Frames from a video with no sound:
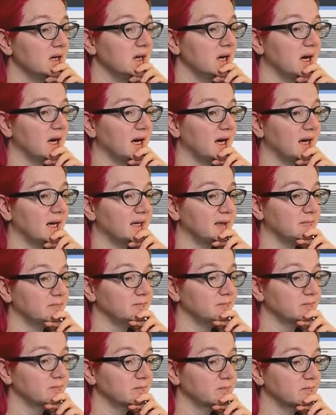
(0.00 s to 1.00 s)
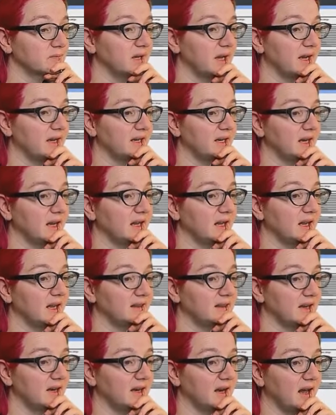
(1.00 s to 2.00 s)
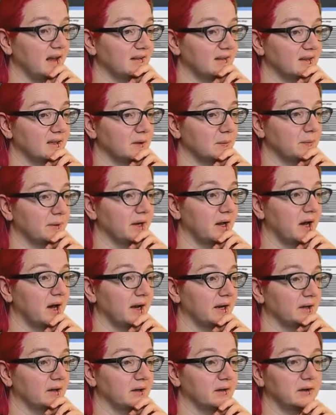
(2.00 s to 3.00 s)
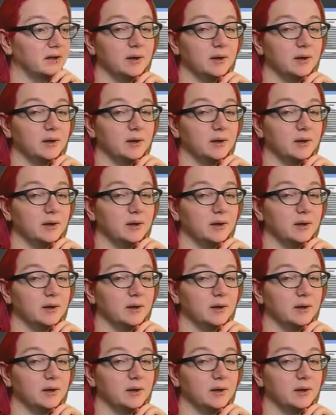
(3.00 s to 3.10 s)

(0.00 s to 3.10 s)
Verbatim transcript: Um, and I like that it has a little bit higher